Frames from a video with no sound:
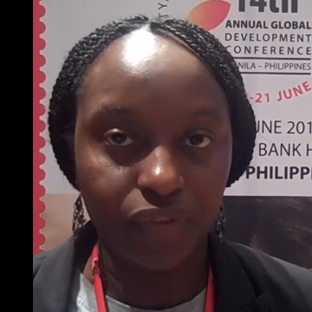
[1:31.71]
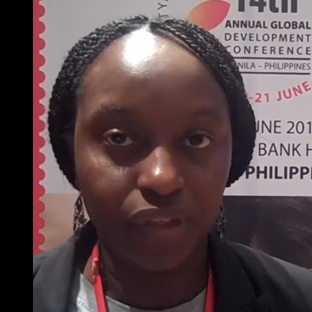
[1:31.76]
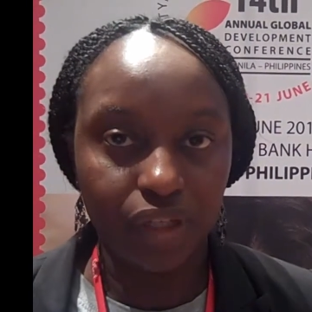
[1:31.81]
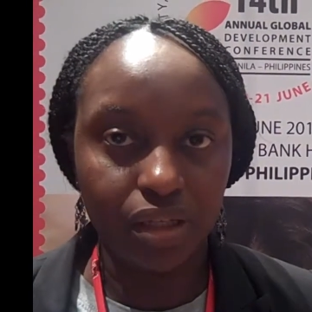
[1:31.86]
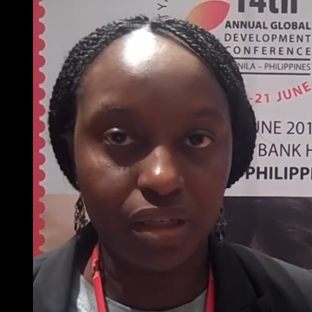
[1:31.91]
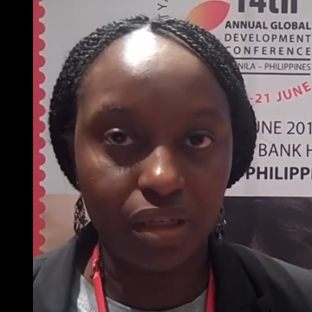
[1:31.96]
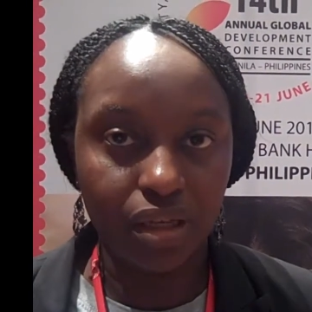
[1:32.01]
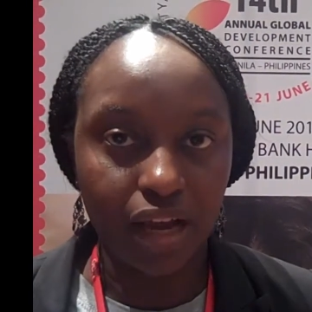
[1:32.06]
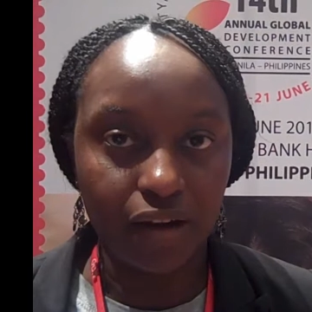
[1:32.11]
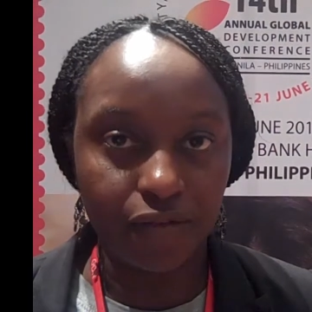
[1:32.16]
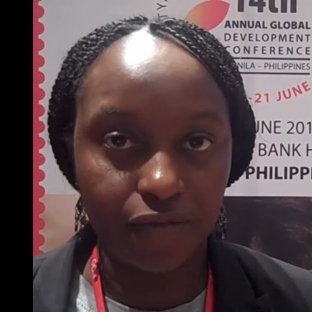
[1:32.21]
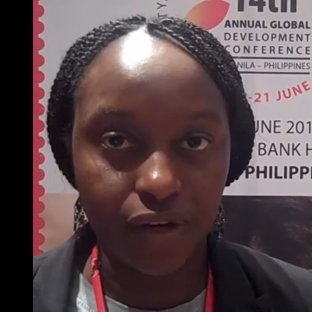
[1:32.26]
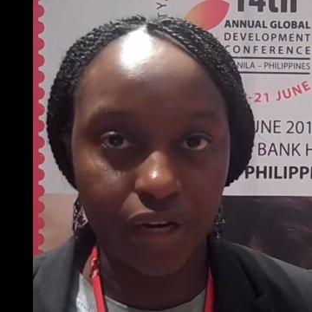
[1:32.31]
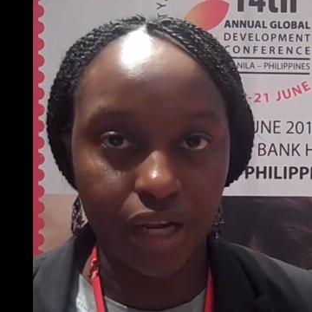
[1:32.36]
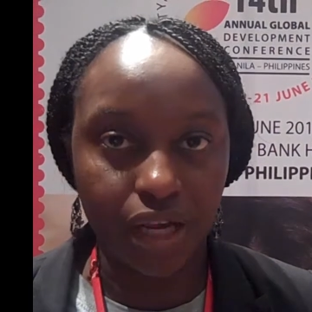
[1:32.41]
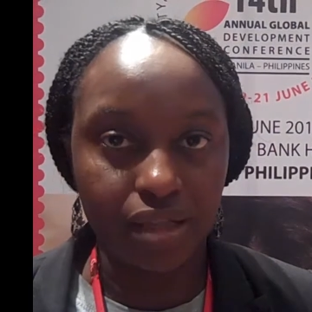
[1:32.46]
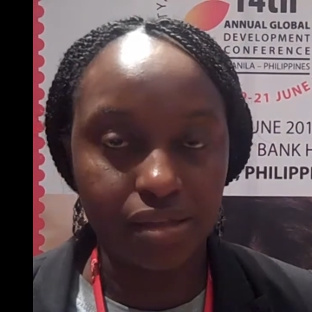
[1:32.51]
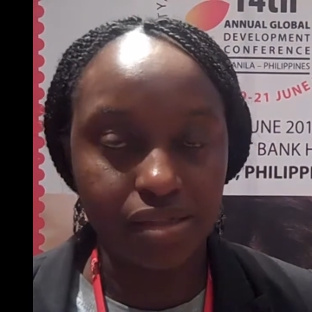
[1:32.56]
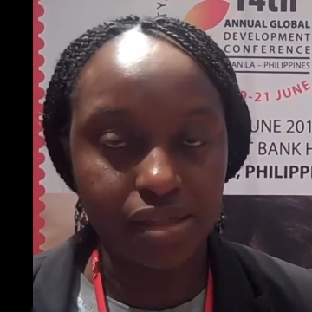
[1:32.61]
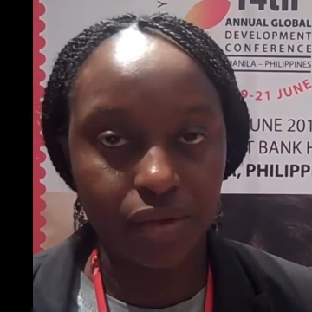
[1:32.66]
in
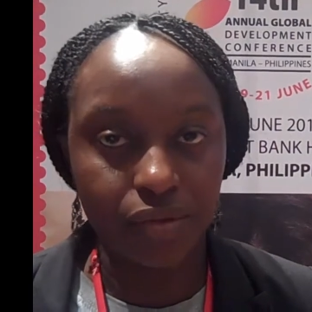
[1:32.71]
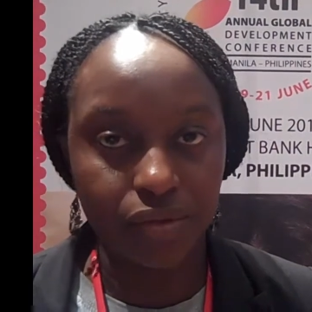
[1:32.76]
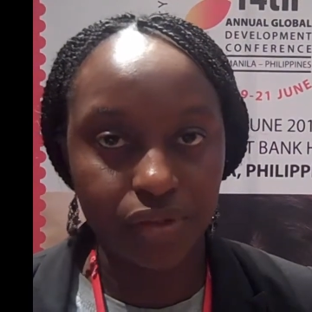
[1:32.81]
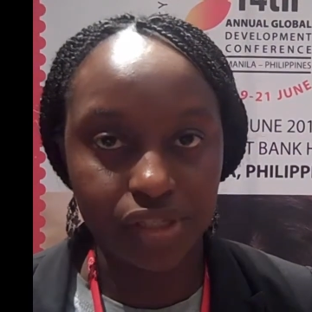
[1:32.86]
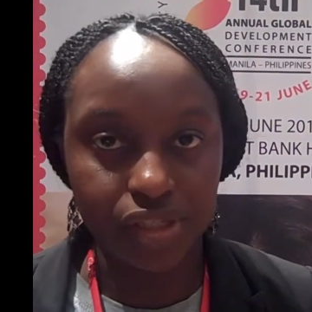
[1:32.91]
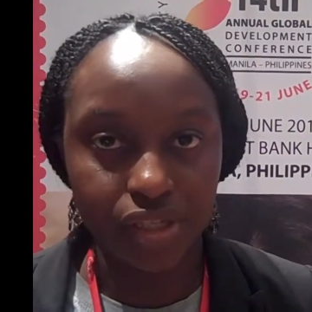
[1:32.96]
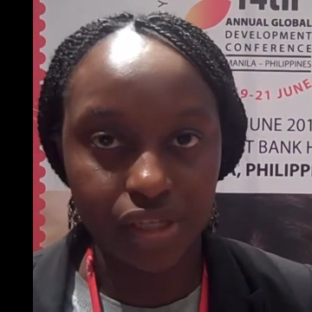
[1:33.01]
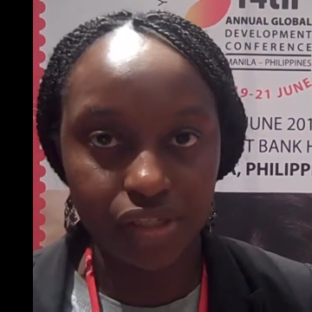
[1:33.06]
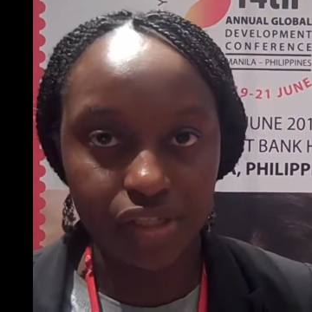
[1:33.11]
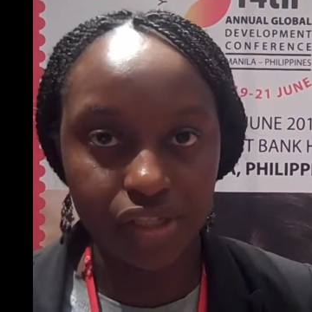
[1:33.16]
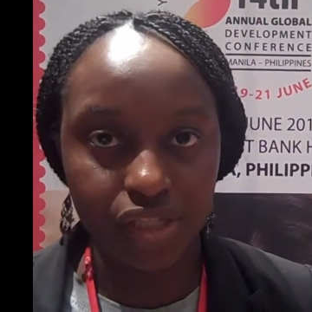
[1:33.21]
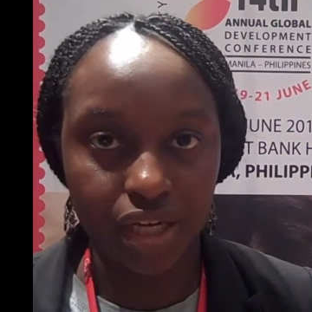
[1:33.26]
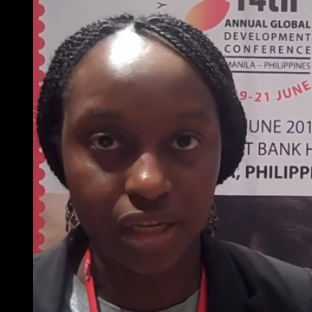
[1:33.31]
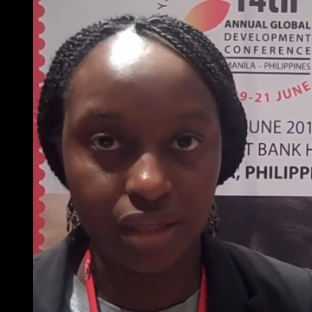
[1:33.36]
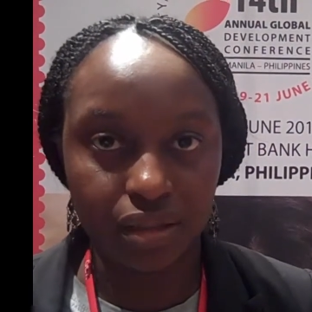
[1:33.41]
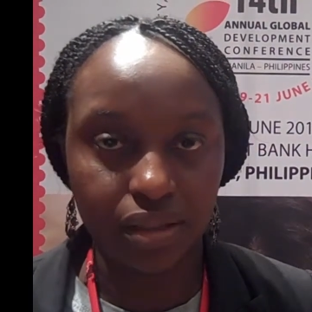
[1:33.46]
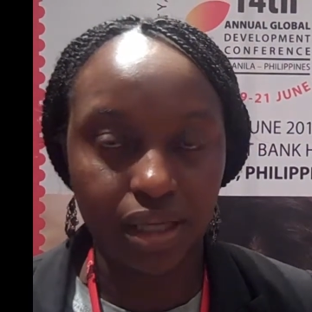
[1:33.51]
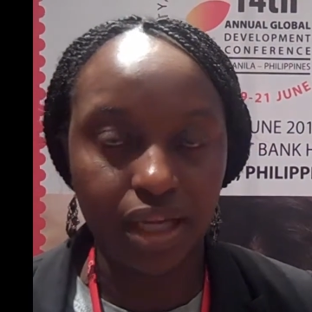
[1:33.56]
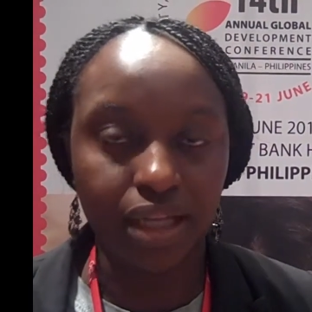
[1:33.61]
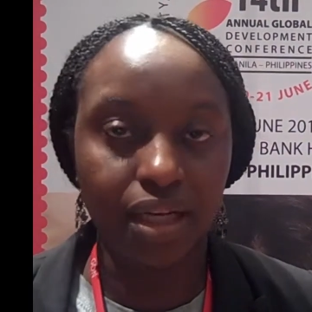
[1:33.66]
Africa and Southeast Asia
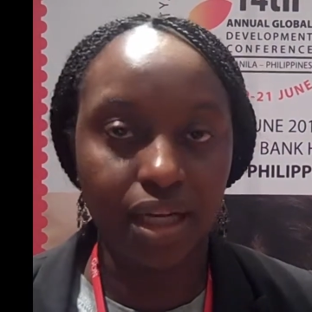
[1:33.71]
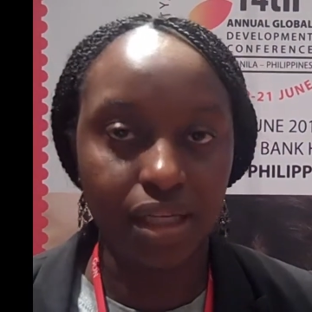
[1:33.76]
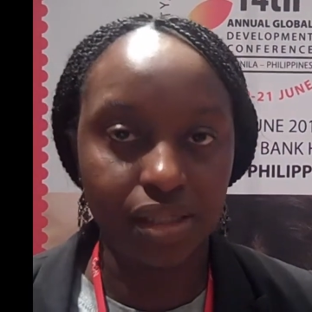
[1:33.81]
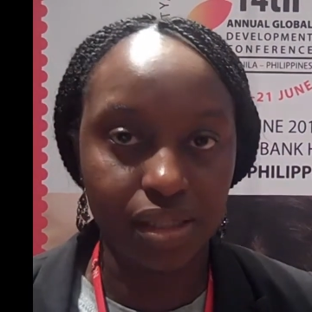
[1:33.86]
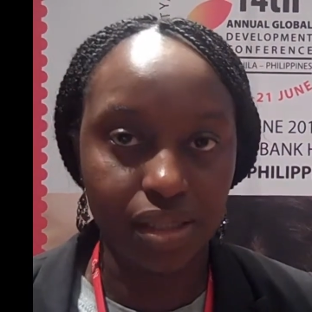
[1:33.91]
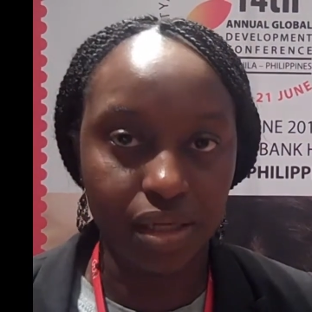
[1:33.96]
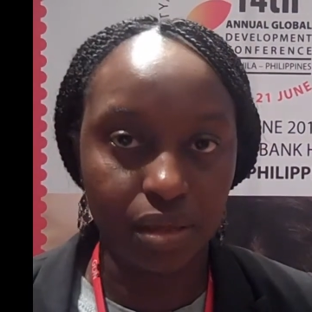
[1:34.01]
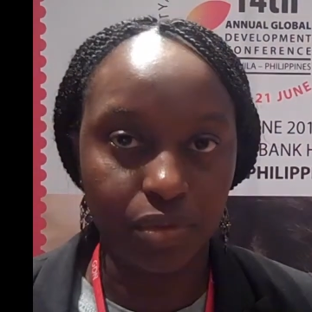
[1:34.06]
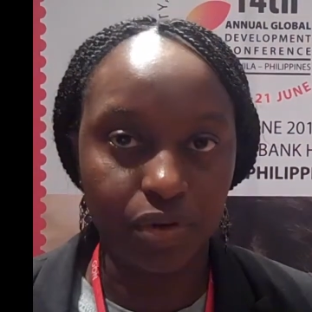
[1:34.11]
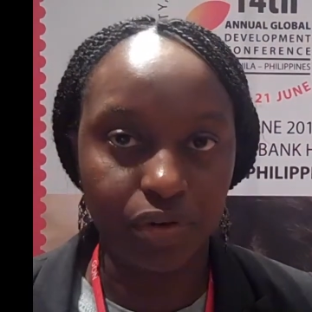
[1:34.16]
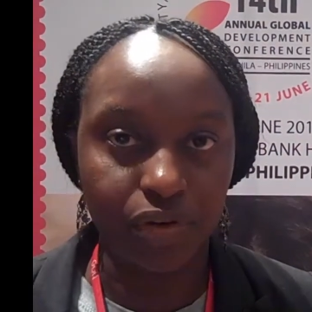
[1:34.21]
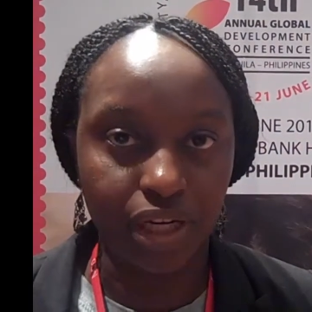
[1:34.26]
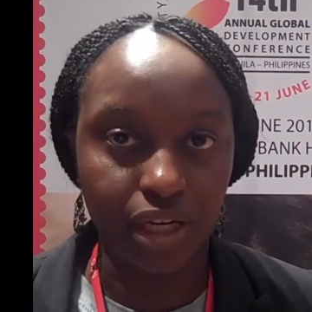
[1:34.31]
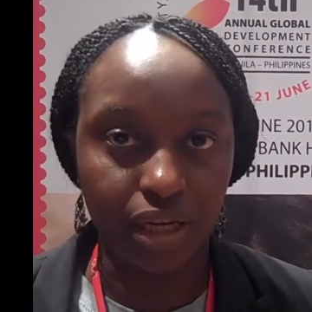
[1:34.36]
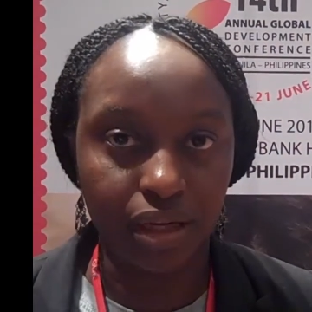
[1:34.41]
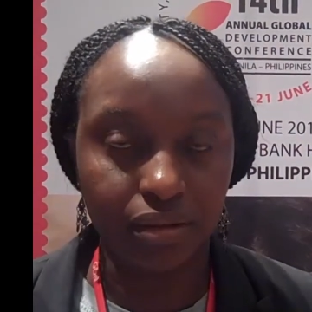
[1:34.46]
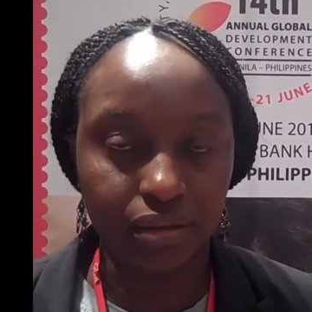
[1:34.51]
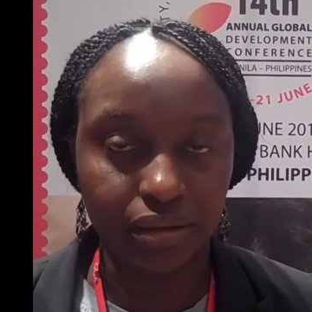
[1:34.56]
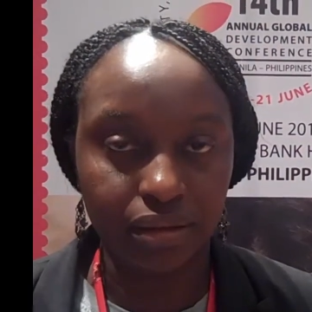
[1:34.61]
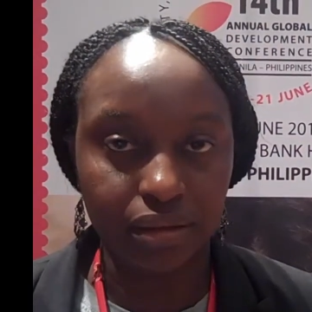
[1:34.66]
and Latin America.